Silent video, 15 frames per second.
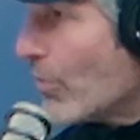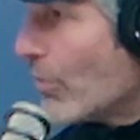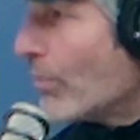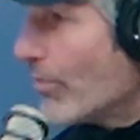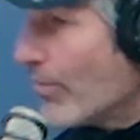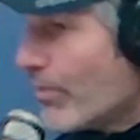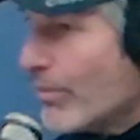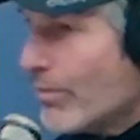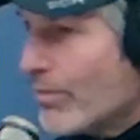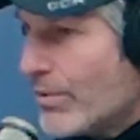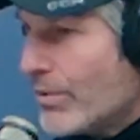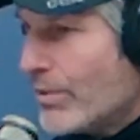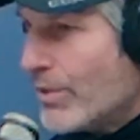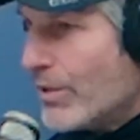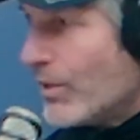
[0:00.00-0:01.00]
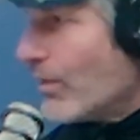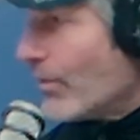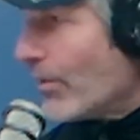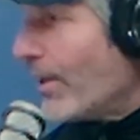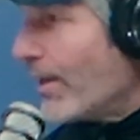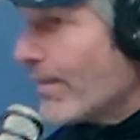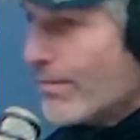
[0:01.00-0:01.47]
So to
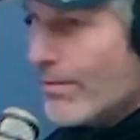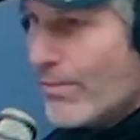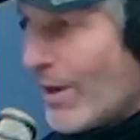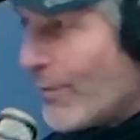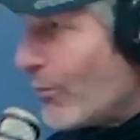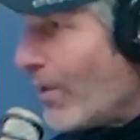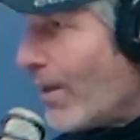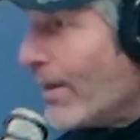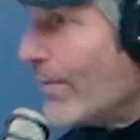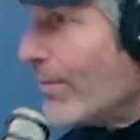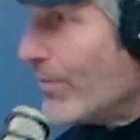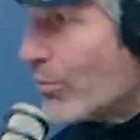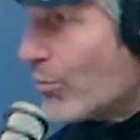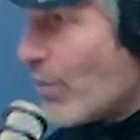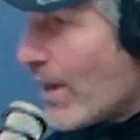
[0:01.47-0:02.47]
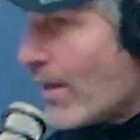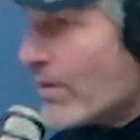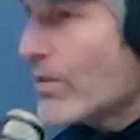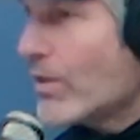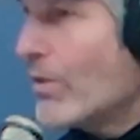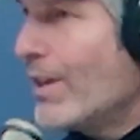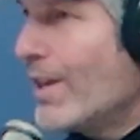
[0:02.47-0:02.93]
your like referendums,
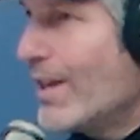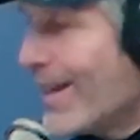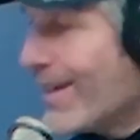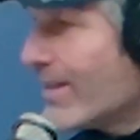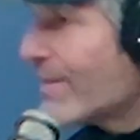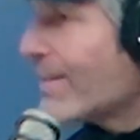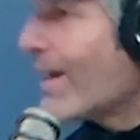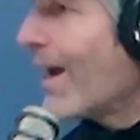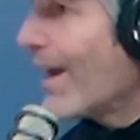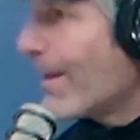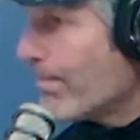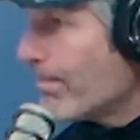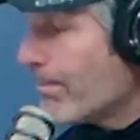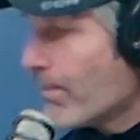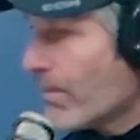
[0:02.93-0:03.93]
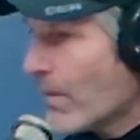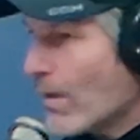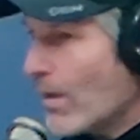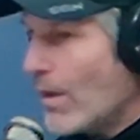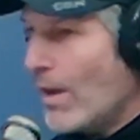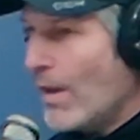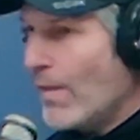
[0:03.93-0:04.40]
rinks, you need ice time.
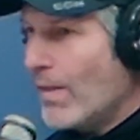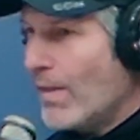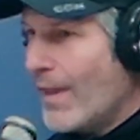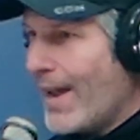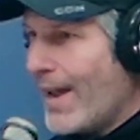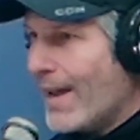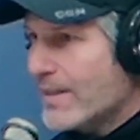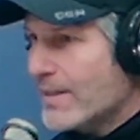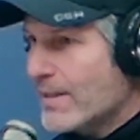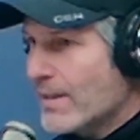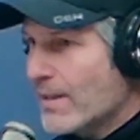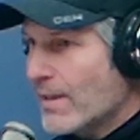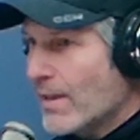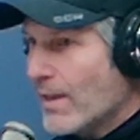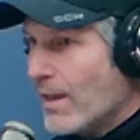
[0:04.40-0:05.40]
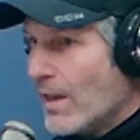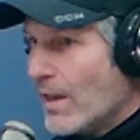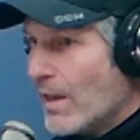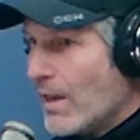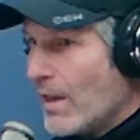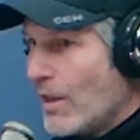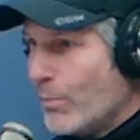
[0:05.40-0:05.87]
And that
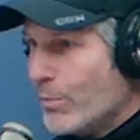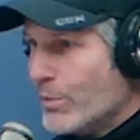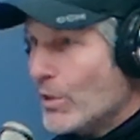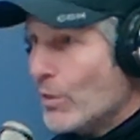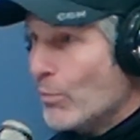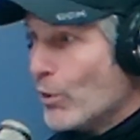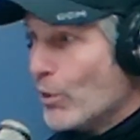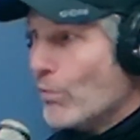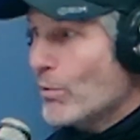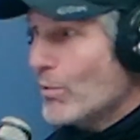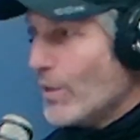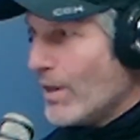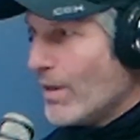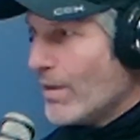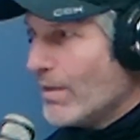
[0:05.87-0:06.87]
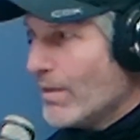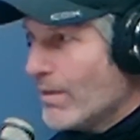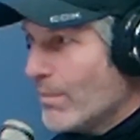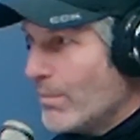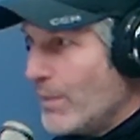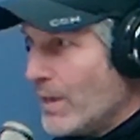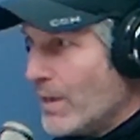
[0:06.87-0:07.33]
helps the
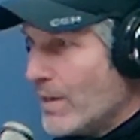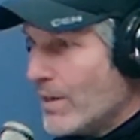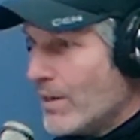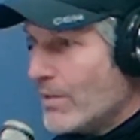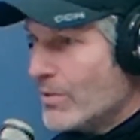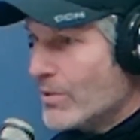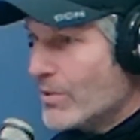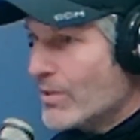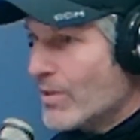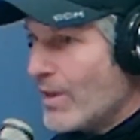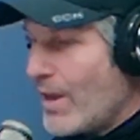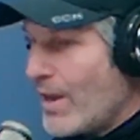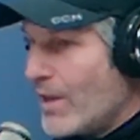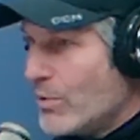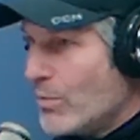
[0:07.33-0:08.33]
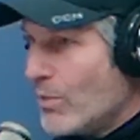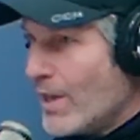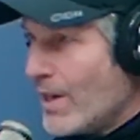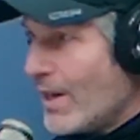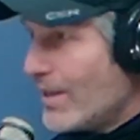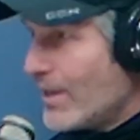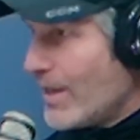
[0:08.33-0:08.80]
recruiting because as
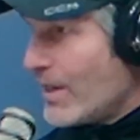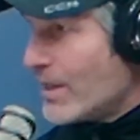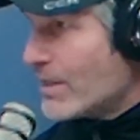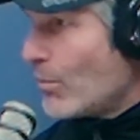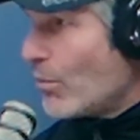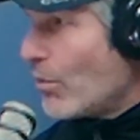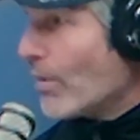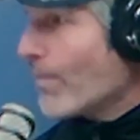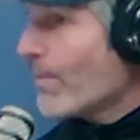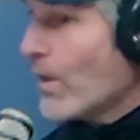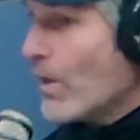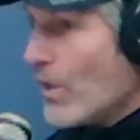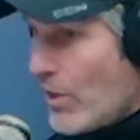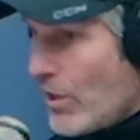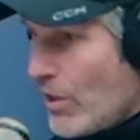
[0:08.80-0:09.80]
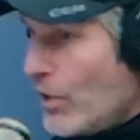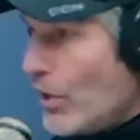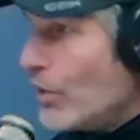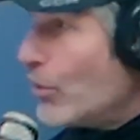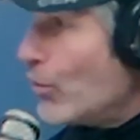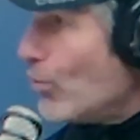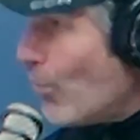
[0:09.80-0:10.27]
you, you get you on the skate. ice more, yeah.
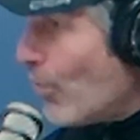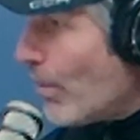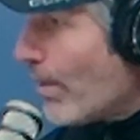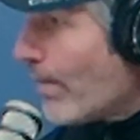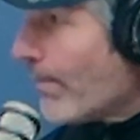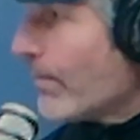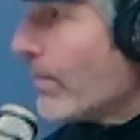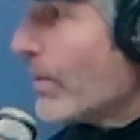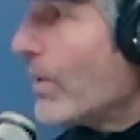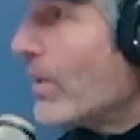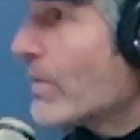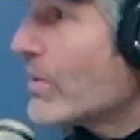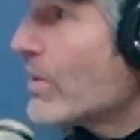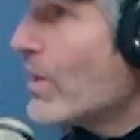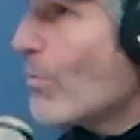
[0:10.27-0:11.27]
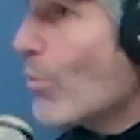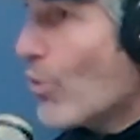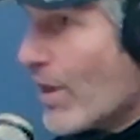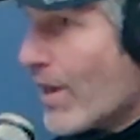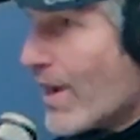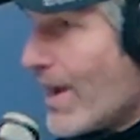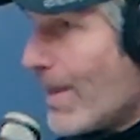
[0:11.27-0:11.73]
you do more, you see
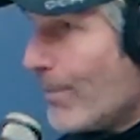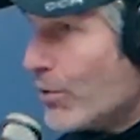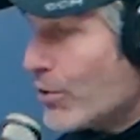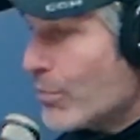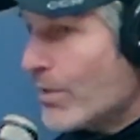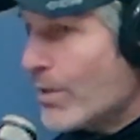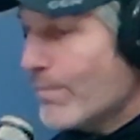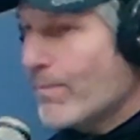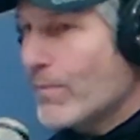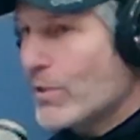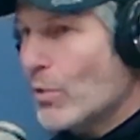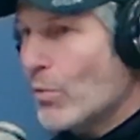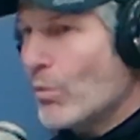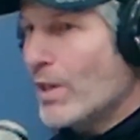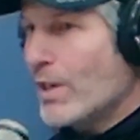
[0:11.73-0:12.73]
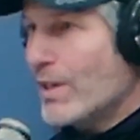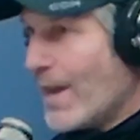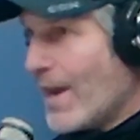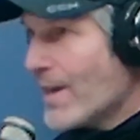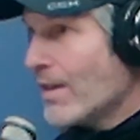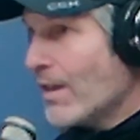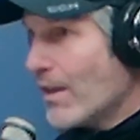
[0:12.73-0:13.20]
more accomplishment. So
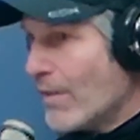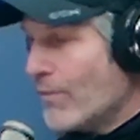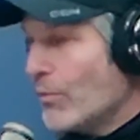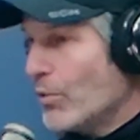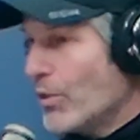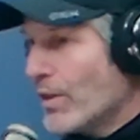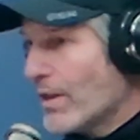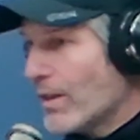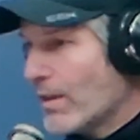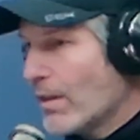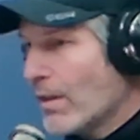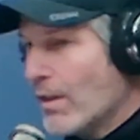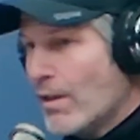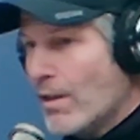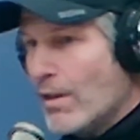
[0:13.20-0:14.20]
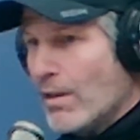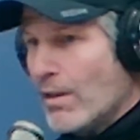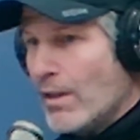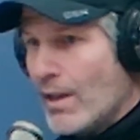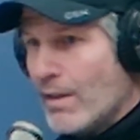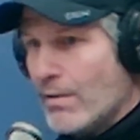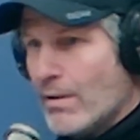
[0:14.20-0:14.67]
Edina, if you look at
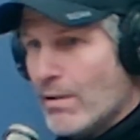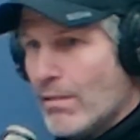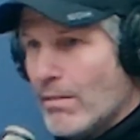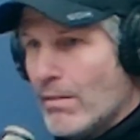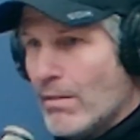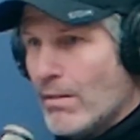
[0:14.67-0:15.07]
that,